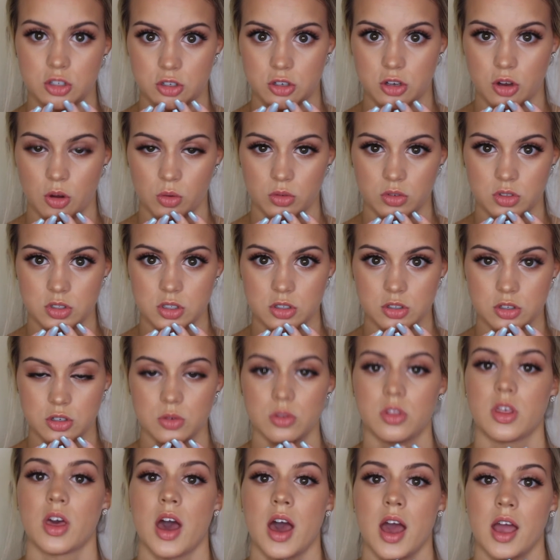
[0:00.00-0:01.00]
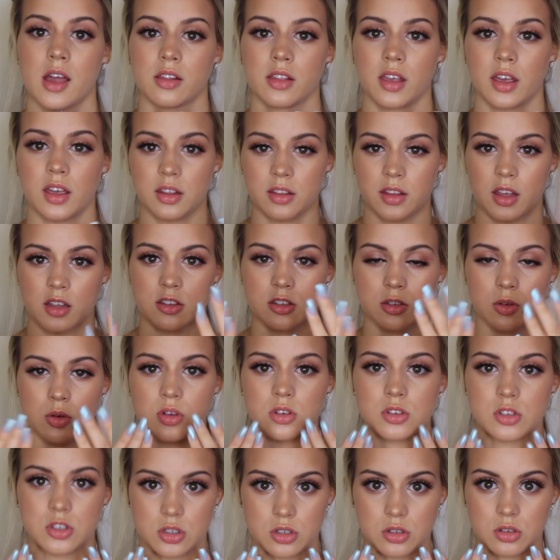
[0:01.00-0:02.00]
don't do the highlight, and that's
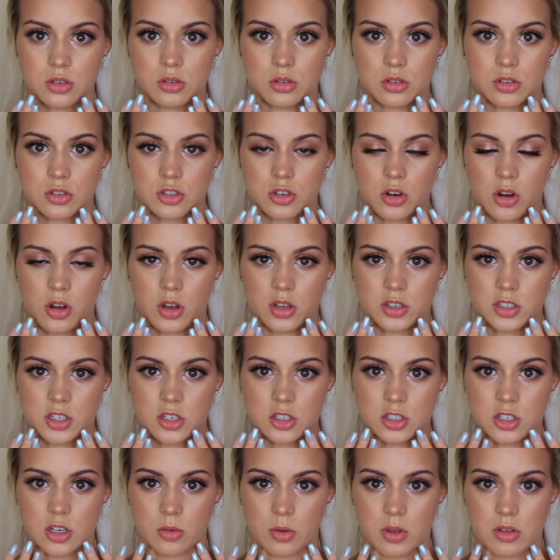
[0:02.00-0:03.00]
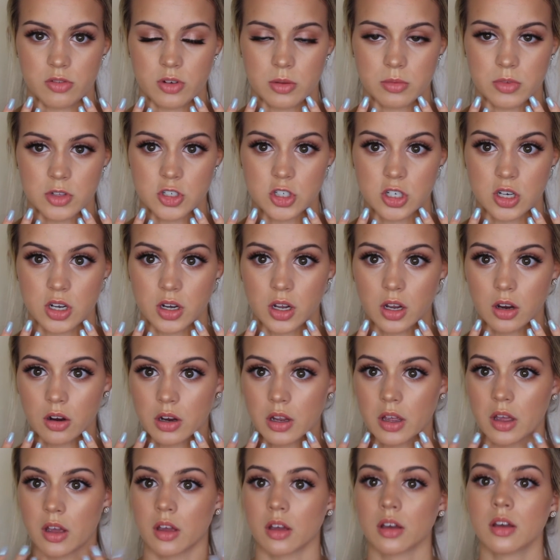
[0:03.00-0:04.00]
going to draw attention away from the chin
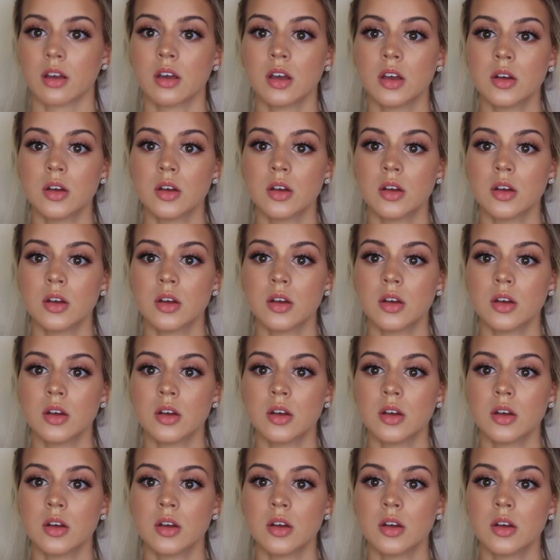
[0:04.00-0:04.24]
area.